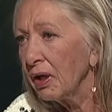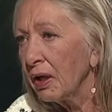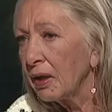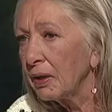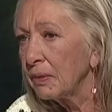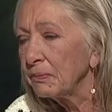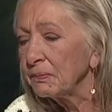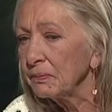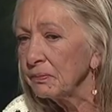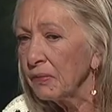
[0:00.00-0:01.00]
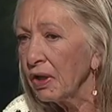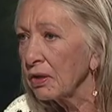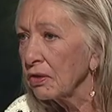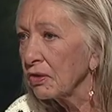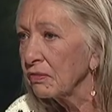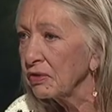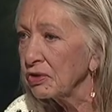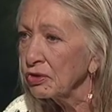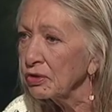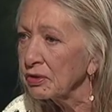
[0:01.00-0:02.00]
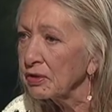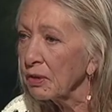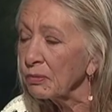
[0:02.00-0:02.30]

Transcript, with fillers: um, a lot of issues that